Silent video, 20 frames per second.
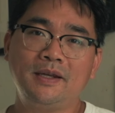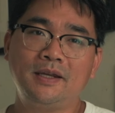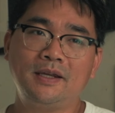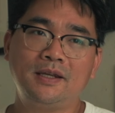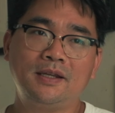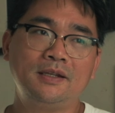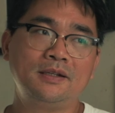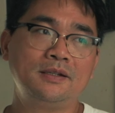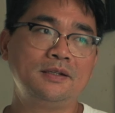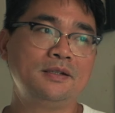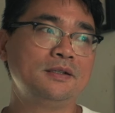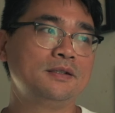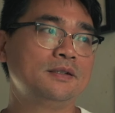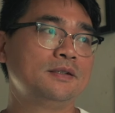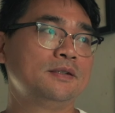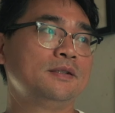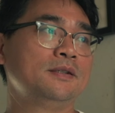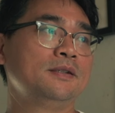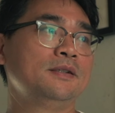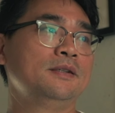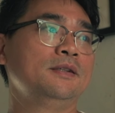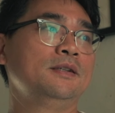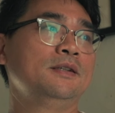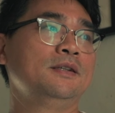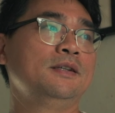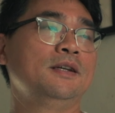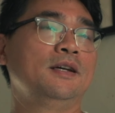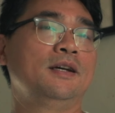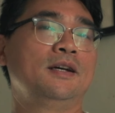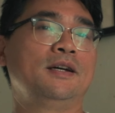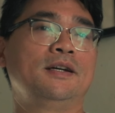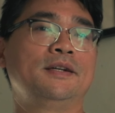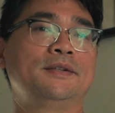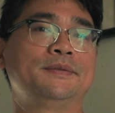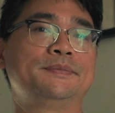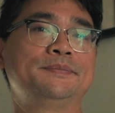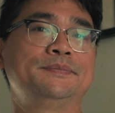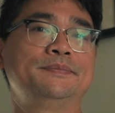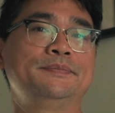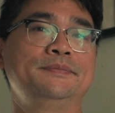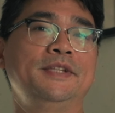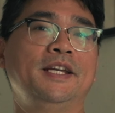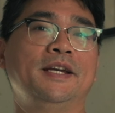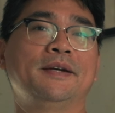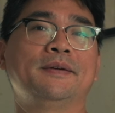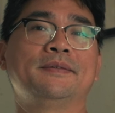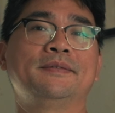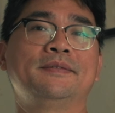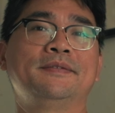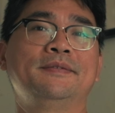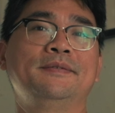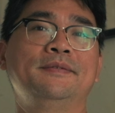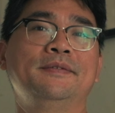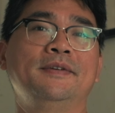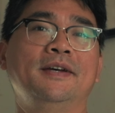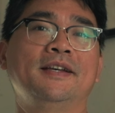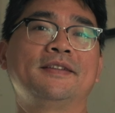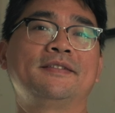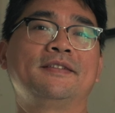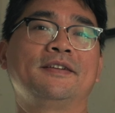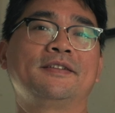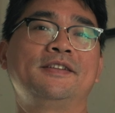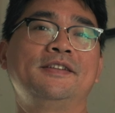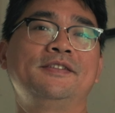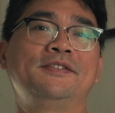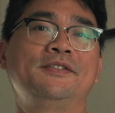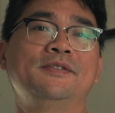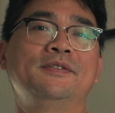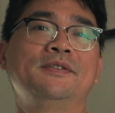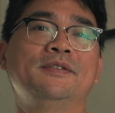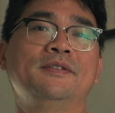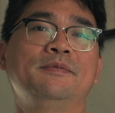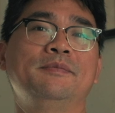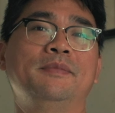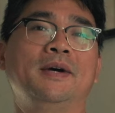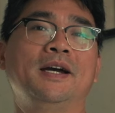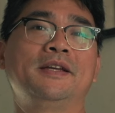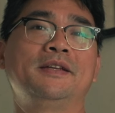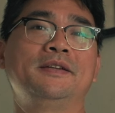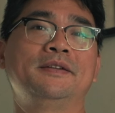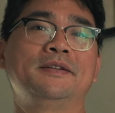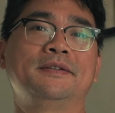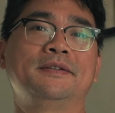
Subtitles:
and yeah, I'll talk to you soon. Bye.